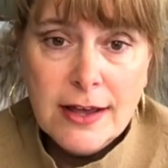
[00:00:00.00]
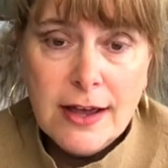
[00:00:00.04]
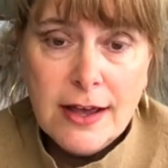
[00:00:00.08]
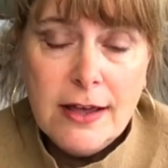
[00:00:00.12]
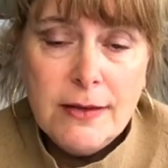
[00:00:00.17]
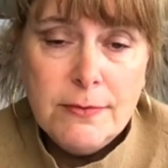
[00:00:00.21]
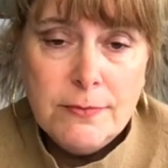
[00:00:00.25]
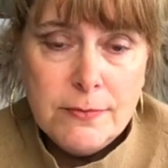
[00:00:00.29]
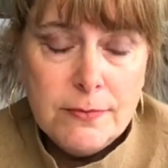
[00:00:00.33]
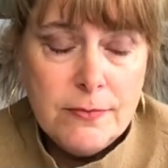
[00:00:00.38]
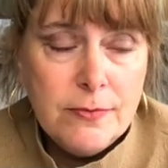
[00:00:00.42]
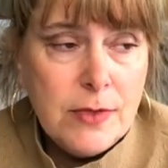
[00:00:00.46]

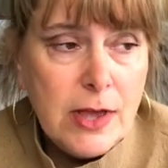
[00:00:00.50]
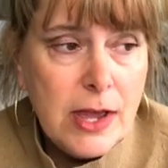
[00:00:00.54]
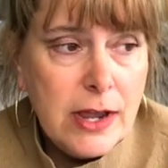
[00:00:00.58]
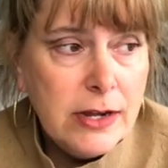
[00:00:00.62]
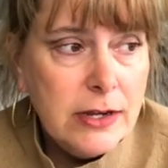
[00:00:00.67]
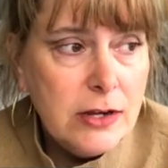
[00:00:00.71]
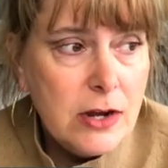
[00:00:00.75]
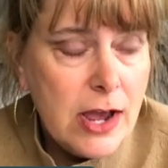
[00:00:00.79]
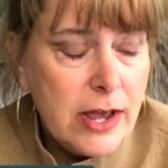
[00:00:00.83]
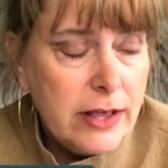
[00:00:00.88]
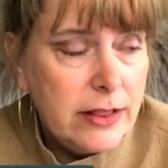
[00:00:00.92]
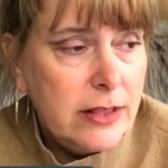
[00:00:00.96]
I'm,
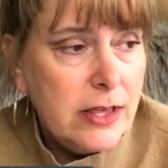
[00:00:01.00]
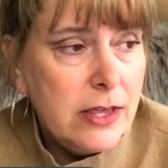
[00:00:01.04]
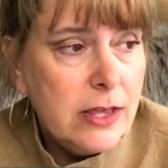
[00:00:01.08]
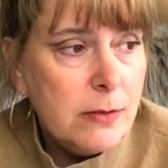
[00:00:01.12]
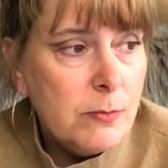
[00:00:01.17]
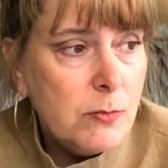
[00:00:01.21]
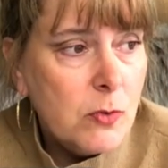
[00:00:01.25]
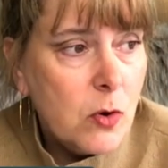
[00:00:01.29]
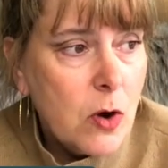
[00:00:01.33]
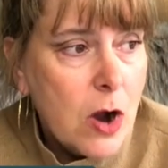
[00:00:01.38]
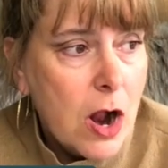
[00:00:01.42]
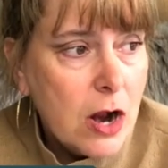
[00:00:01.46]
I, I think
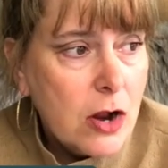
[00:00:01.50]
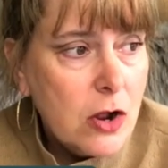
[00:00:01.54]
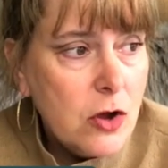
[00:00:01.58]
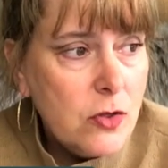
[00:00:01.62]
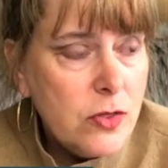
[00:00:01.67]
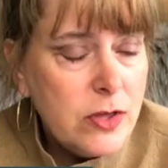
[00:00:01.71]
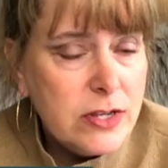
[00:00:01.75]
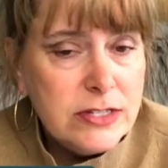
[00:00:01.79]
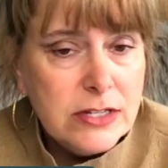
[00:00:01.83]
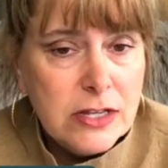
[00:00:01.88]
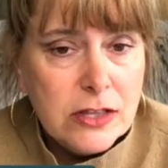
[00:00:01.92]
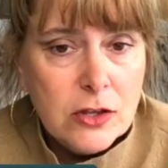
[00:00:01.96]
in
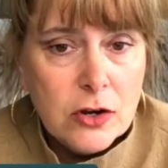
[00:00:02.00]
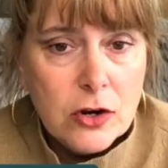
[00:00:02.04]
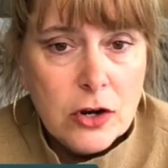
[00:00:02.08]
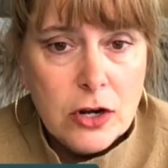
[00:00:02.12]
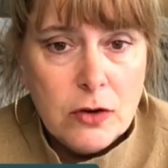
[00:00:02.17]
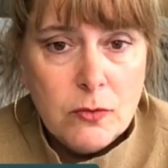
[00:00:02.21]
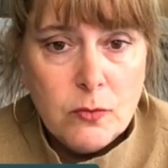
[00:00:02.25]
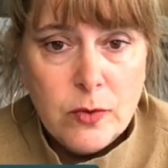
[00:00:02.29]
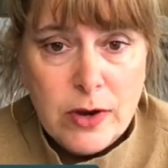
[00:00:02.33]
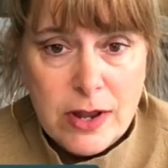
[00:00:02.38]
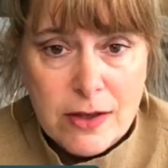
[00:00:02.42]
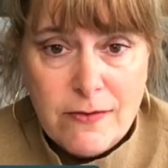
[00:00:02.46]
Morocco, they said they're
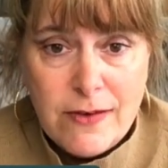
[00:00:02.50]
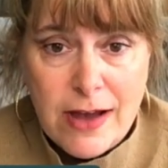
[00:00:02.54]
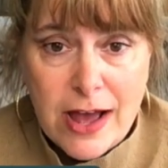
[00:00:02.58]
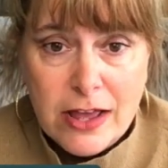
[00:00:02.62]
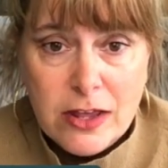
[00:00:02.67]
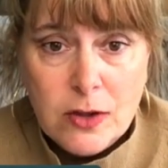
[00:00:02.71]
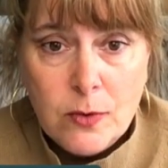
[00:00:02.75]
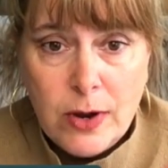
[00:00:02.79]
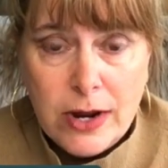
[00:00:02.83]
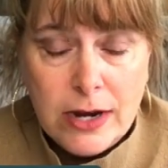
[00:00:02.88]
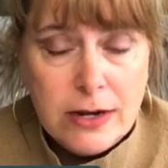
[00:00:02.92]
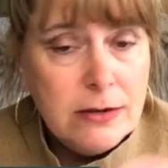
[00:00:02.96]
going to
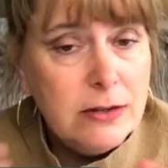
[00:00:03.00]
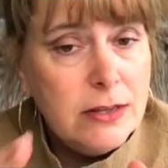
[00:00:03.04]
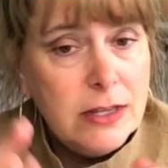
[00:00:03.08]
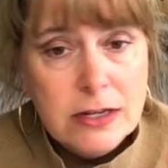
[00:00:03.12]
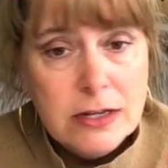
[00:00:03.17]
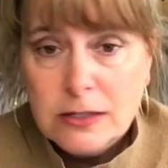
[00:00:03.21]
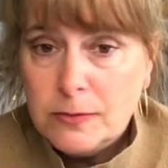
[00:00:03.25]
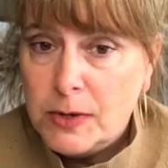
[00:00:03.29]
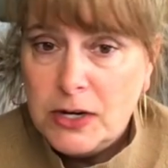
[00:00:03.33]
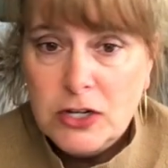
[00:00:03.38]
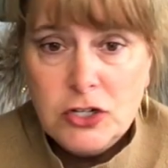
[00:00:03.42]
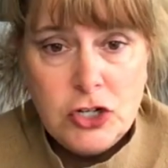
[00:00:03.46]
reevaluate and
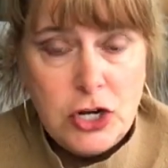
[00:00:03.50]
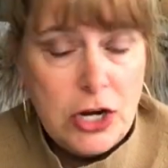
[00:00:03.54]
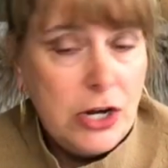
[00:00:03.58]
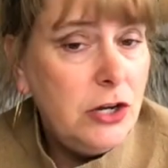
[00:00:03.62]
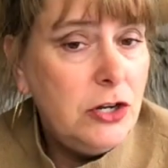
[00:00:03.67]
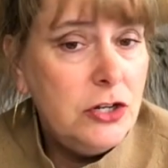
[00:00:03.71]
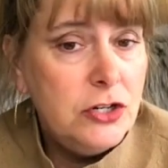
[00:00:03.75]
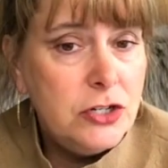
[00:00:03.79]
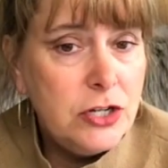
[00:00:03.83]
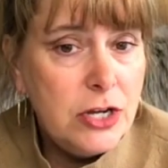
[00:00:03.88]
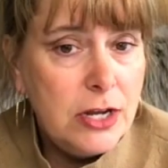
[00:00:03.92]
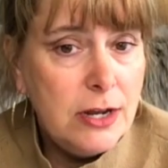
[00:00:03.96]
things may
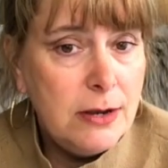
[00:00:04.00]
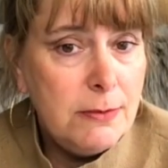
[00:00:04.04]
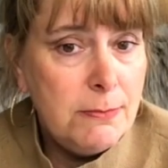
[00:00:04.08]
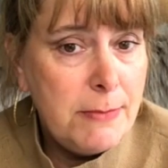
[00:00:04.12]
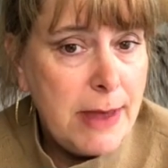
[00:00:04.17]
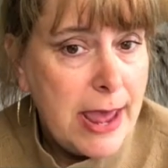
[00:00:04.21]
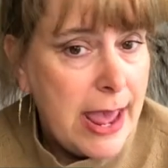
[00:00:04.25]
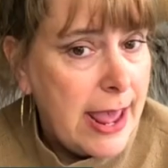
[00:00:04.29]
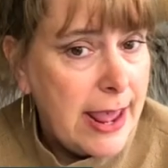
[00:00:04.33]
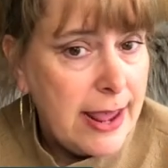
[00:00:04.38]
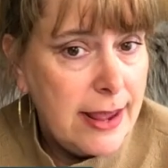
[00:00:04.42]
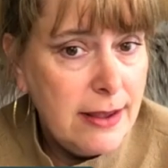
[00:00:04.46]
change in
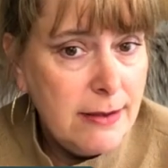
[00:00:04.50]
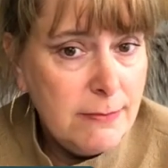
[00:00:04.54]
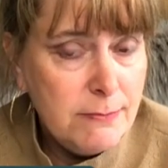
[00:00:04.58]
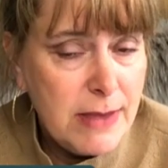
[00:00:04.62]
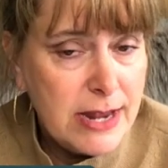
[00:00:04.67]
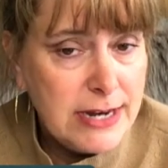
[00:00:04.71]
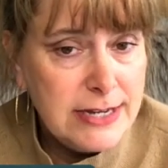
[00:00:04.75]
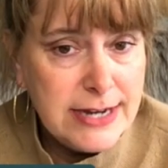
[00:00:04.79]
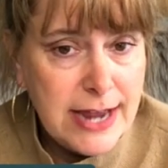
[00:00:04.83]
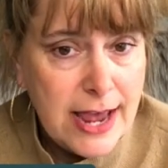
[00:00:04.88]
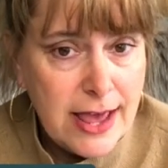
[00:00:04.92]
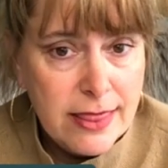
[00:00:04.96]
May.
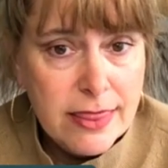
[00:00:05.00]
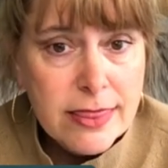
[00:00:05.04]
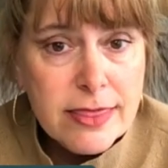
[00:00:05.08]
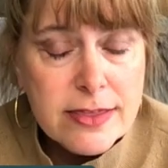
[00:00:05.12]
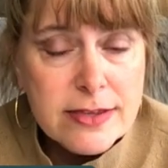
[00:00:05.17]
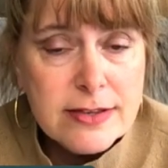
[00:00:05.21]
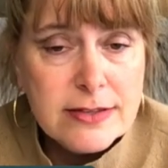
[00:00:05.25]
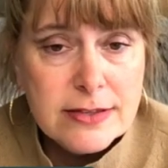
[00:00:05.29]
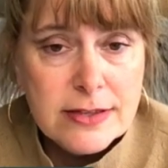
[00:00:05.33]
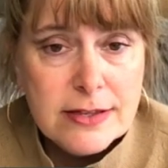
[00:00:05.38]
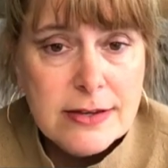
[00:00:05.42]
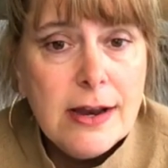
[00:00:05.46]
May
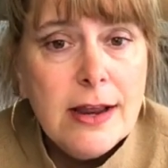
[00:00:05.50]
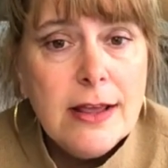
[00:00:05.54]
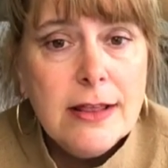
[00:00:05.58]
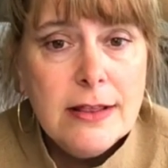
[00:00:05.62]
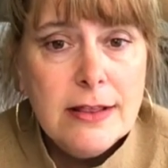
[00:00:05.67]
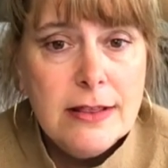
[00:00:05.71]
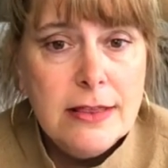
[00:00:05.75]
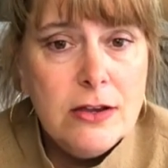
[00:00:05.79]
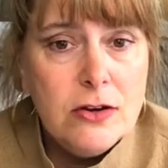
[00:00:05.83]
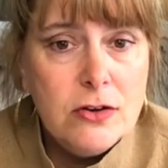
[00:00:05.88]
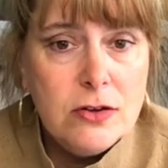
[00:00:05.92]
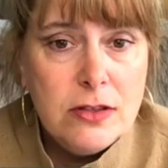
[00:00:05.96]
10th is the day
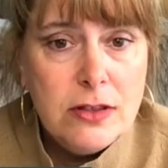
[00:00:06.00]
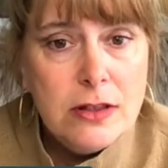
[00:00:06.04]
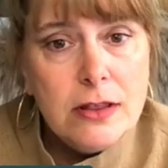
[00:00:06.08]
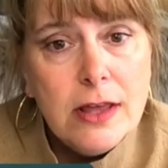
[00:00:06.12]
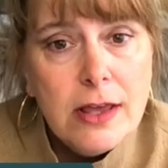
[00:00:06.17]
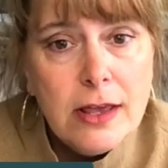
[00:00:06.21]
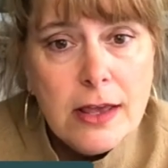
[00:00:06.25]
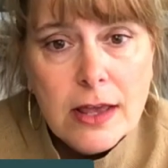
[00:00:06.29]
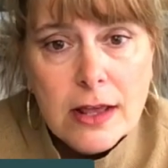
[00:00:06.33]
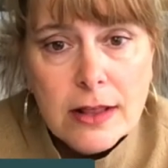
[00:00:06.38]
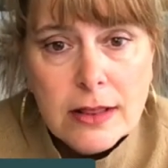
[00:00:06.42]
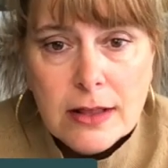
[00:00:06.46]
that they're
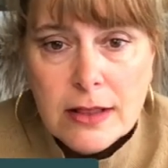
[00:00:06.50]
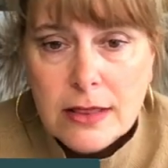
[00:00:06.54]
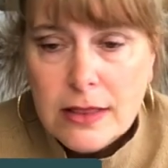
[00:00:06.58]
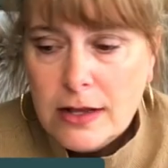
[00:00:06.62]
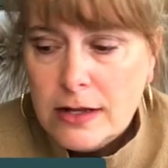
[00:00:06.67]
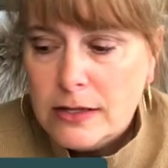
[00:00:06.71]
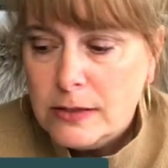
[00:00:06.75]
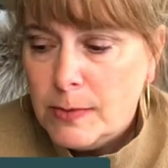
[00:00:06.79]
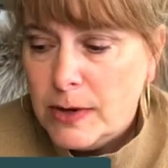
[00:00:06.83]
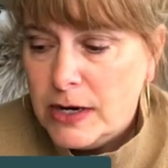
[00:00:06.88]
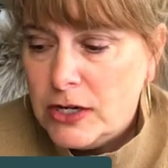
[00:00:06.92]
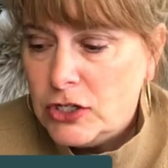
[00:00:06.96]
thinking that
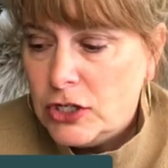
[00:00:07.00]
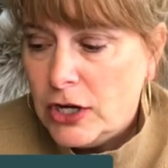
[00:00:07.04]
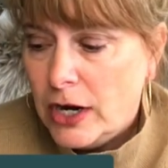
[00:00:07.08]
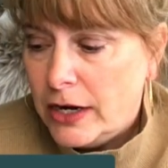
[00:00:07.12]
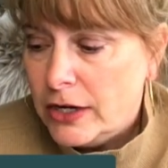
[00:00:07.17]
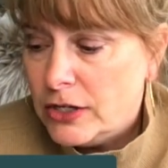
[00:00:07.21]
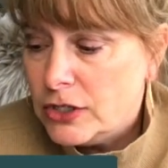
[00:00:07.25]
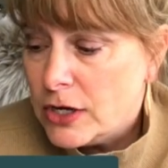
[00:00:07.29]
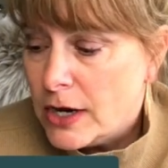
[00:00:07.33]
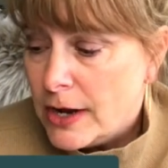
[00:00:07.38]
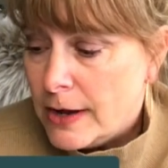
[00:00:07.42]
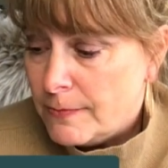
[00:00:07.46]
things may
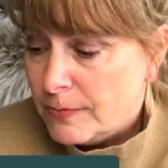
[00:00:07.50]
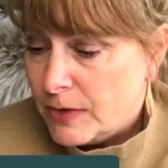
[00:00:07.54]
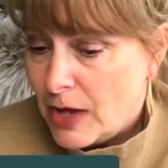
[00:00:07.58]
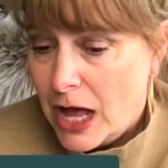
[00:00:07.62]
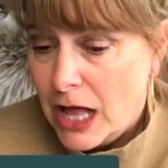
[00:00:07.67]
change.